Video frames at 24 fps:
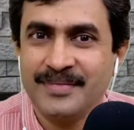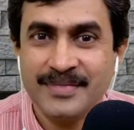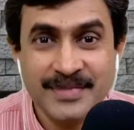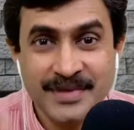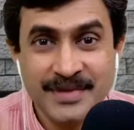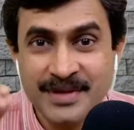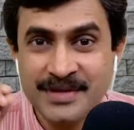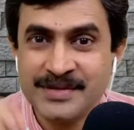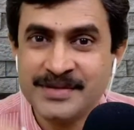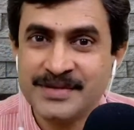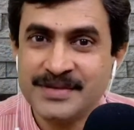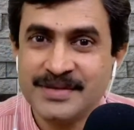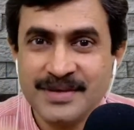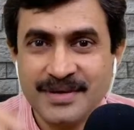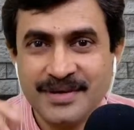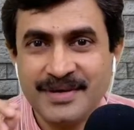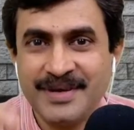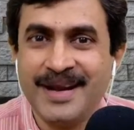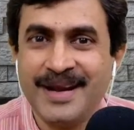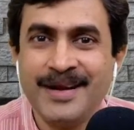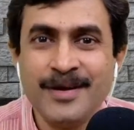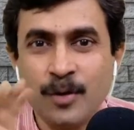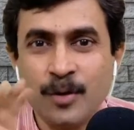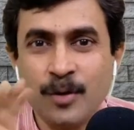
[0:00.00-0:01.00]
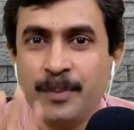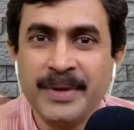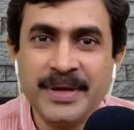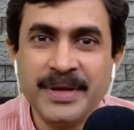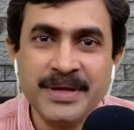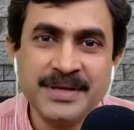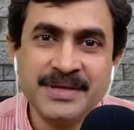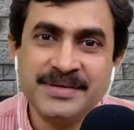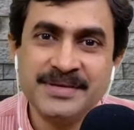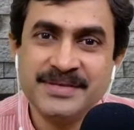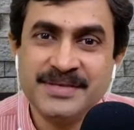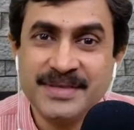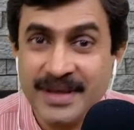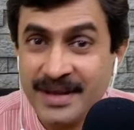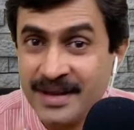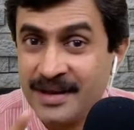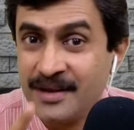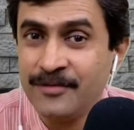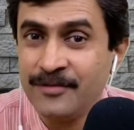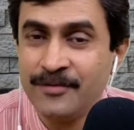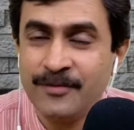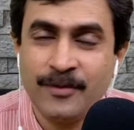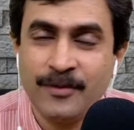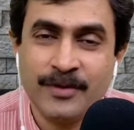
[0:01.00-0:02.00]
this 10 rupee is
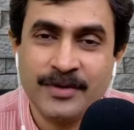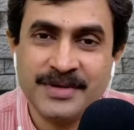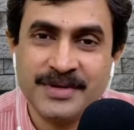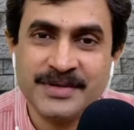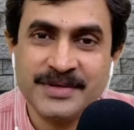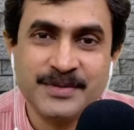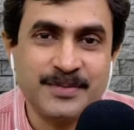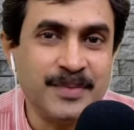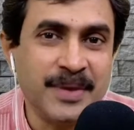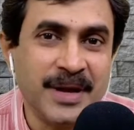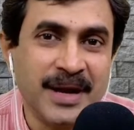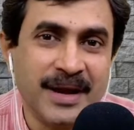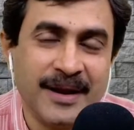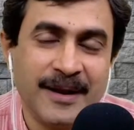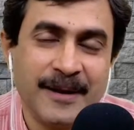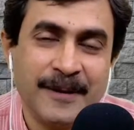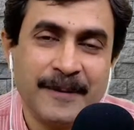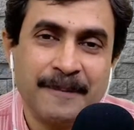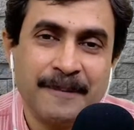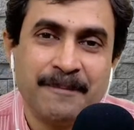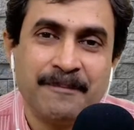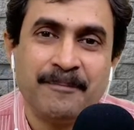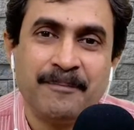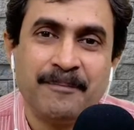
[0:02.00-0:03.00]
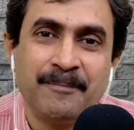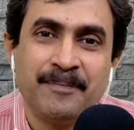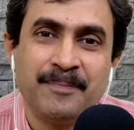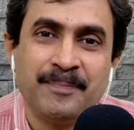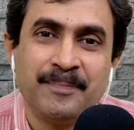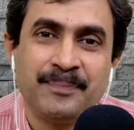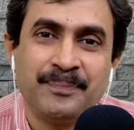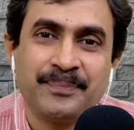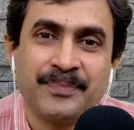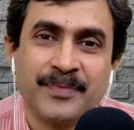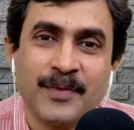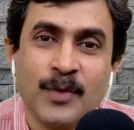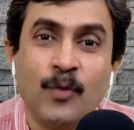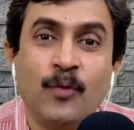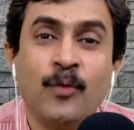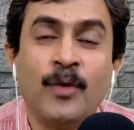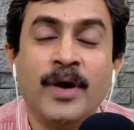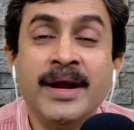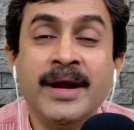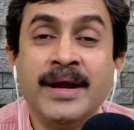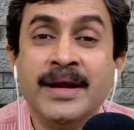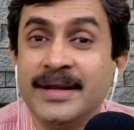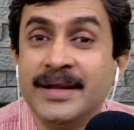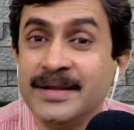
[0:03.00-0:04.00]
enough for this bill. Why
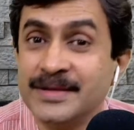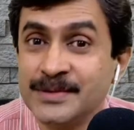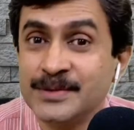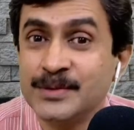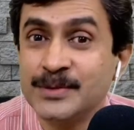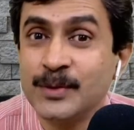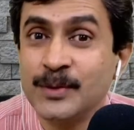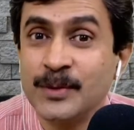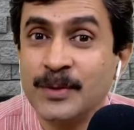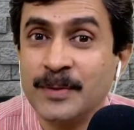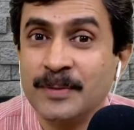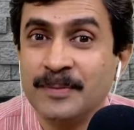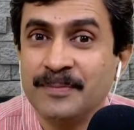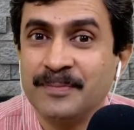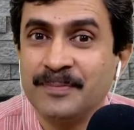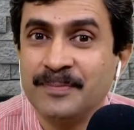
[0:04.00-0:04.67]
it is so?